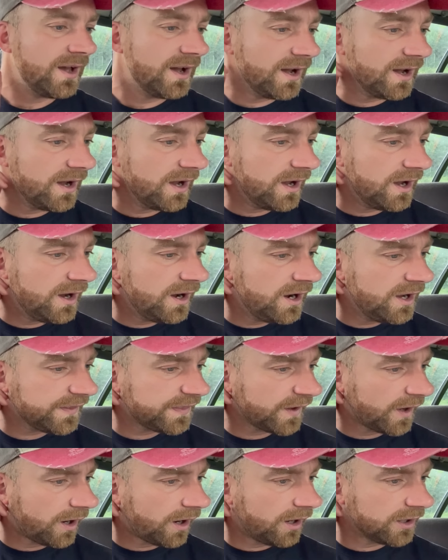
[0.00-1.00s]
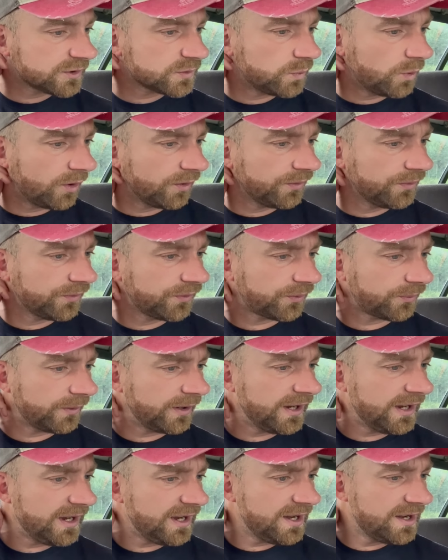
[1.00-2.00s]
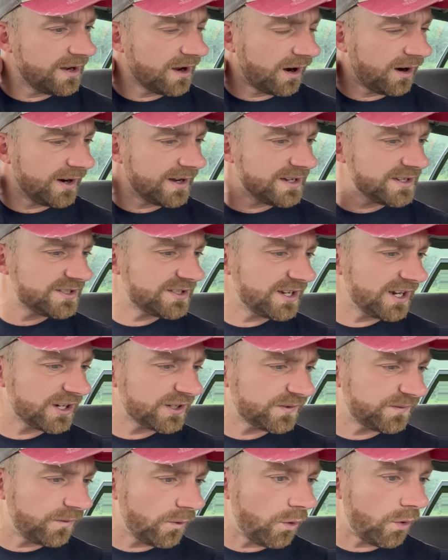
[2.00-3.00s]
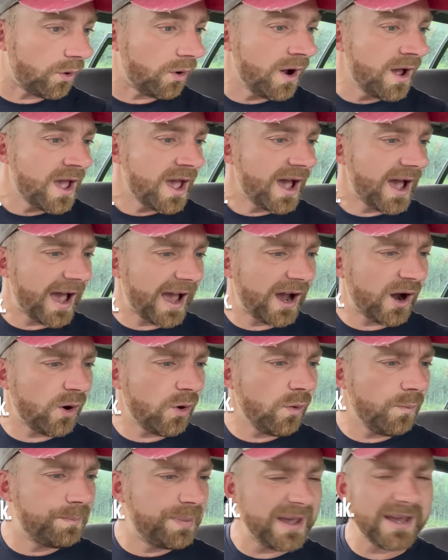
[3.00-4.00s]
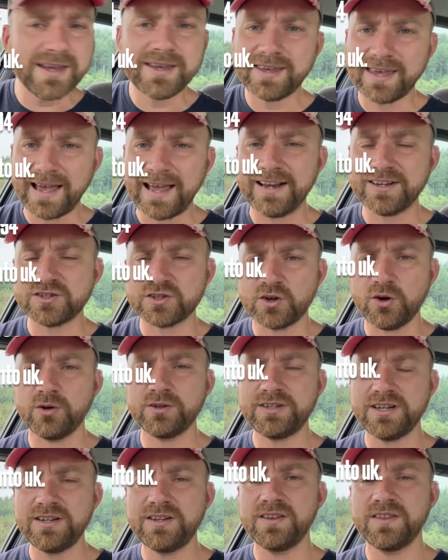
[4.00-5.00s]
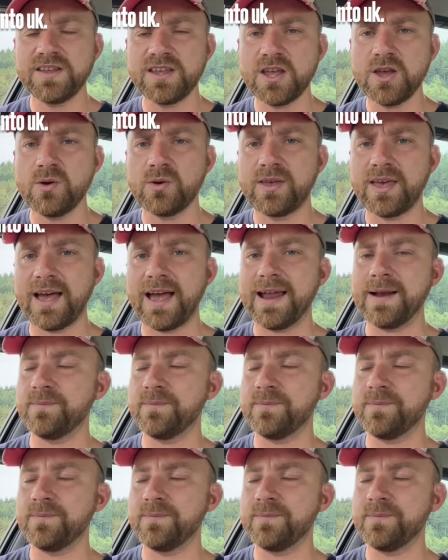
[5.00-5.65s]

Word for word: Uh, Earthheart13964, how big cats got into the UK.